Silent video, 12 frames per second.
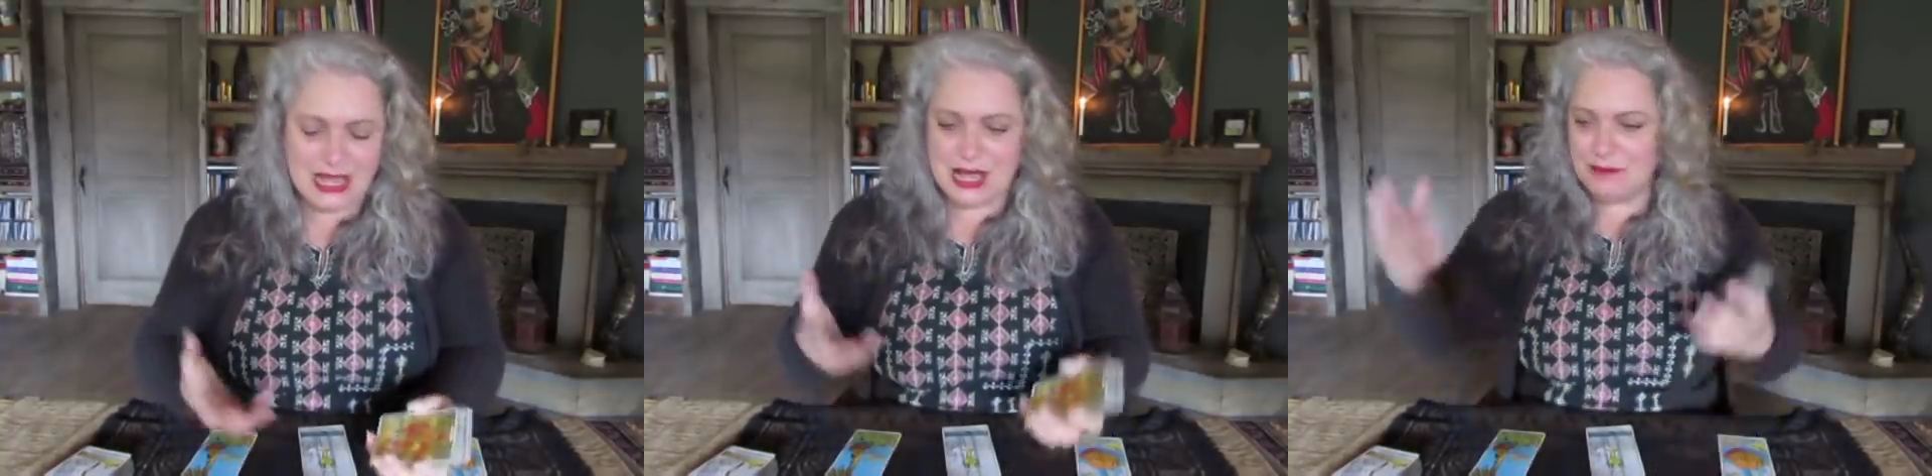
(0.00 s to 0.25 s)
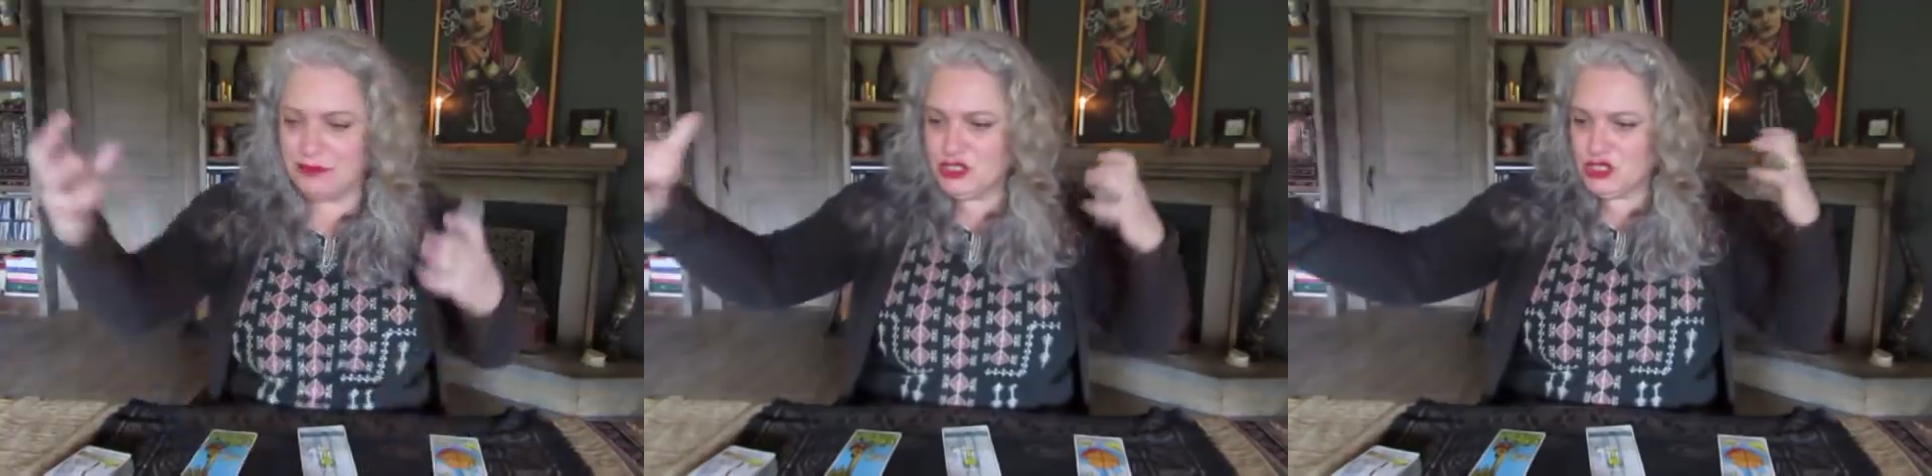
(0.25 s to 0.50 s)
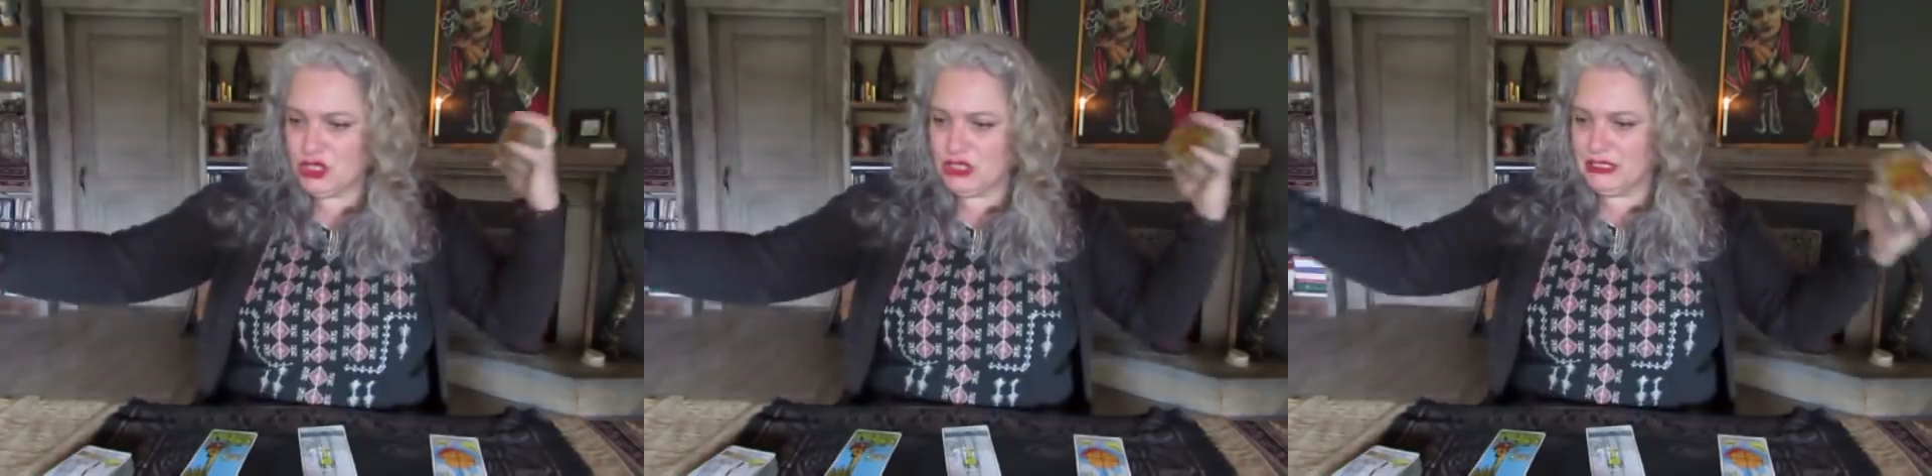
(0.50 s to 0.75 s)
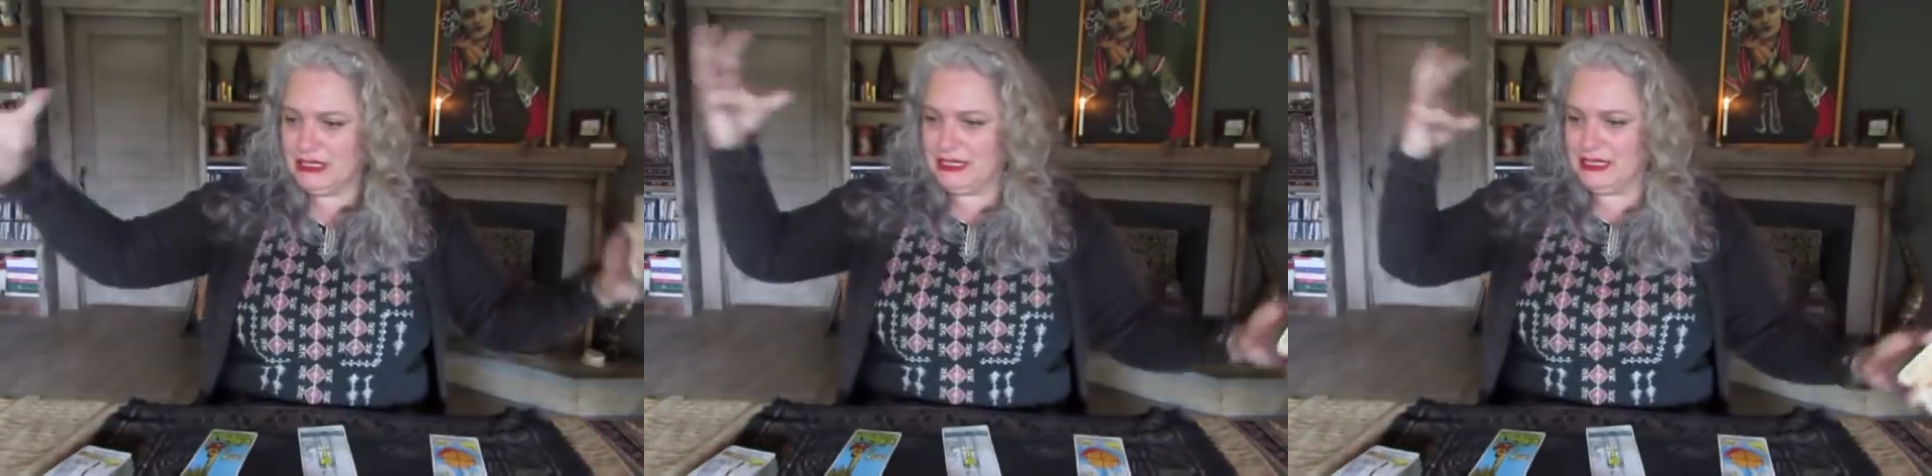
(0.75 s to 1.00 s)
I'm
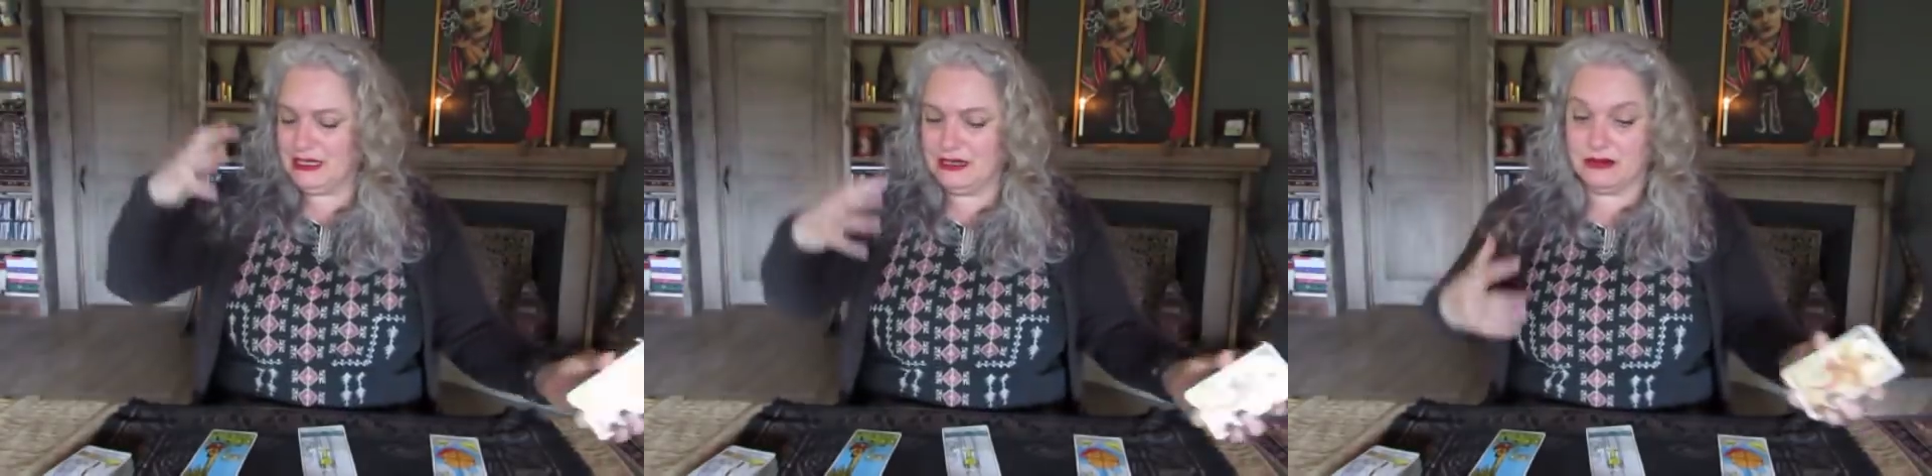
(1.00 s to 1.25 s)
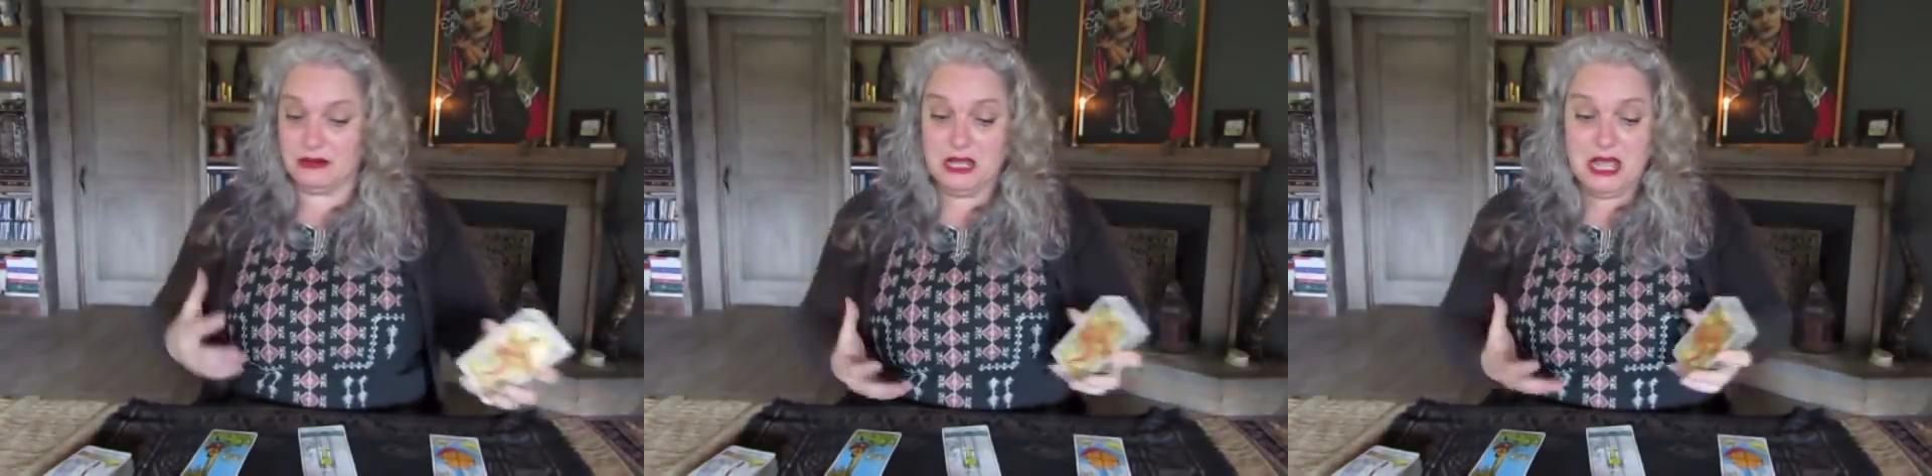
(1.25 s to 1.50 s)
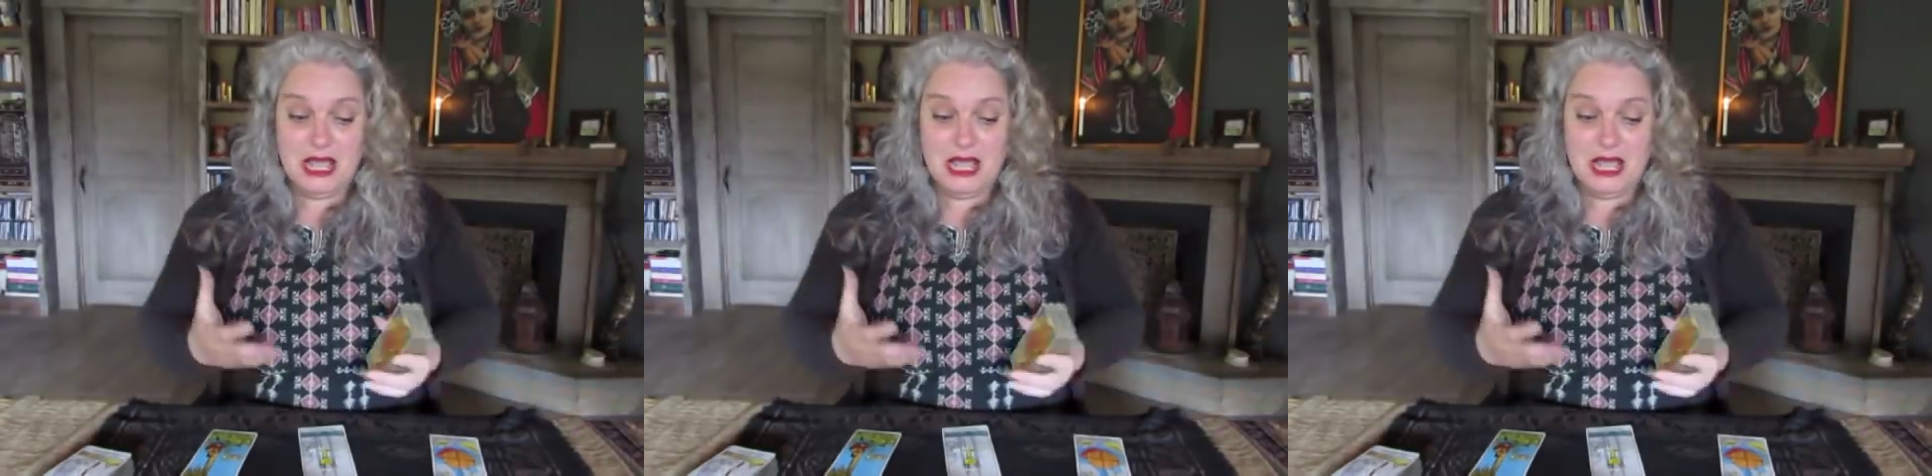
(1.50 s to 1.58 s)
juggling here.